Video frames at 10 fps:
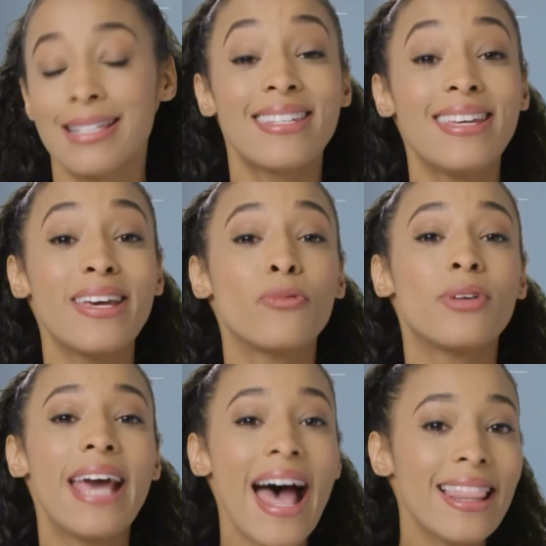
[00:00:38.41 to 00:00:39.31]
See, in
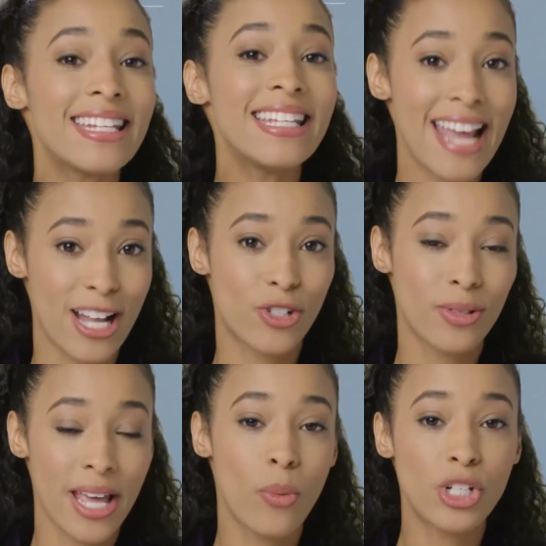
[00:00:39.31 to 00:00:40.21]
reality, natural
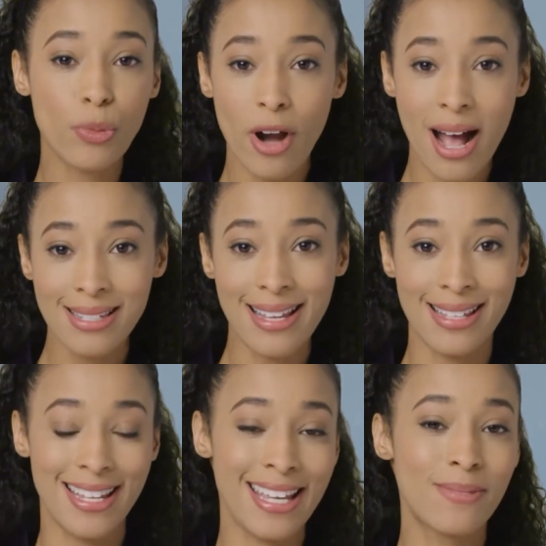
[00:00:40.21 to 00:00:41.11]
language
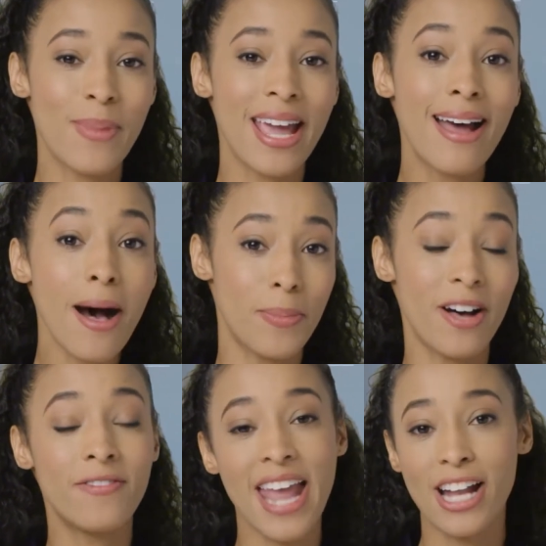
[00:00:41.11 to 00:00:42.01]
processing is made up
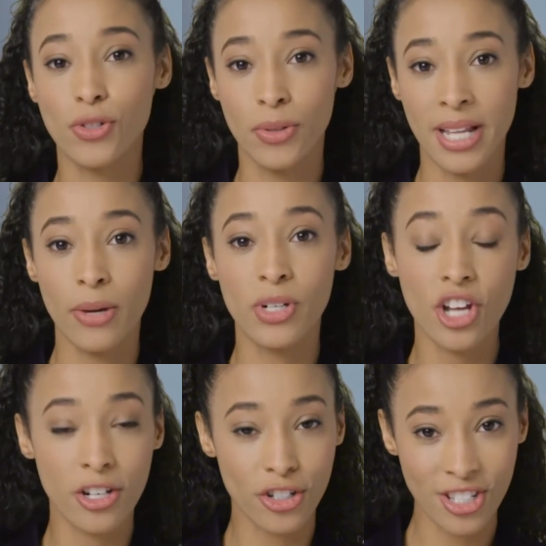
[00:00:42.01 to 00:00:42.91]
of natural language
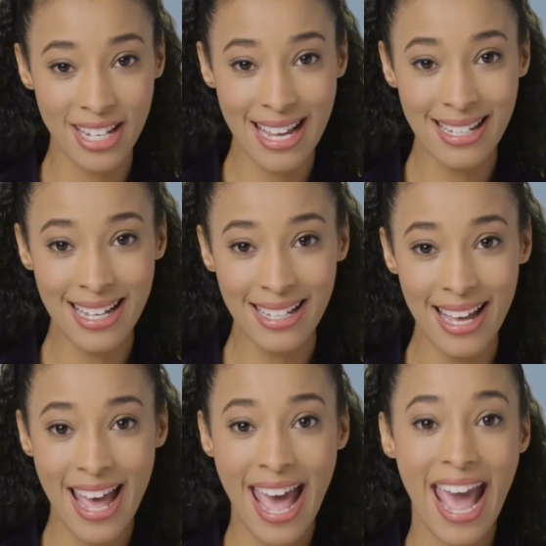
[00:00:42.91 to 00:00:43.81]
understanding
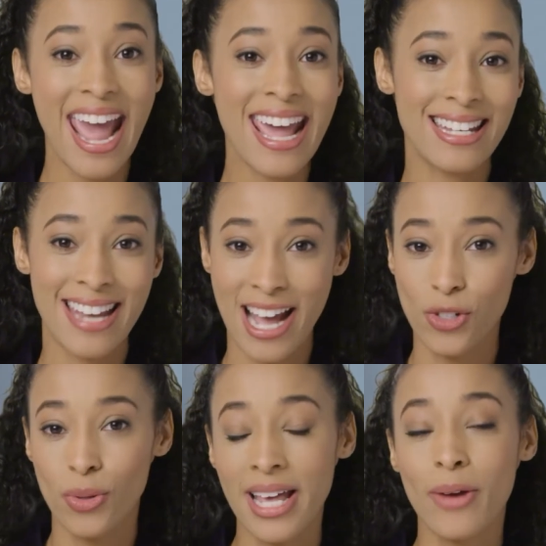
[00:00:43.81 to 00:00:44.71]
and
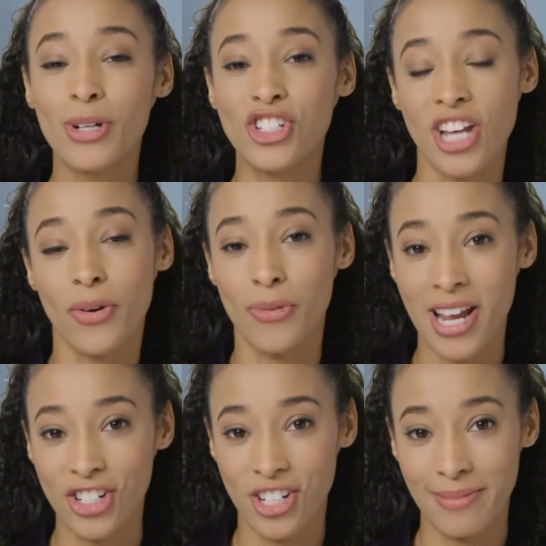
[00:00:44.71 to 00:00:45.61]
natural language
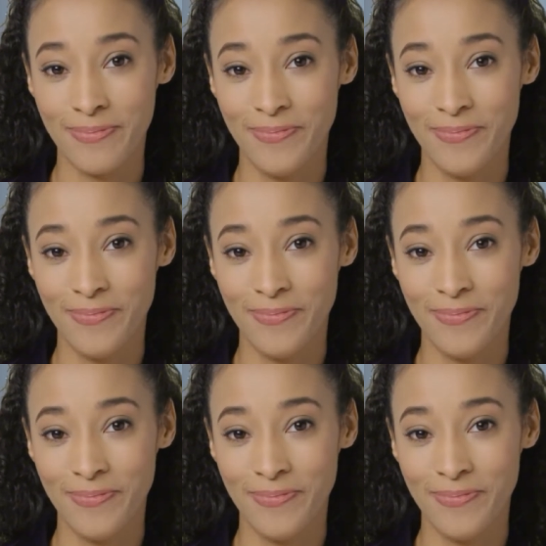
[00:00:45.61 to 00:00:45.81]
generation.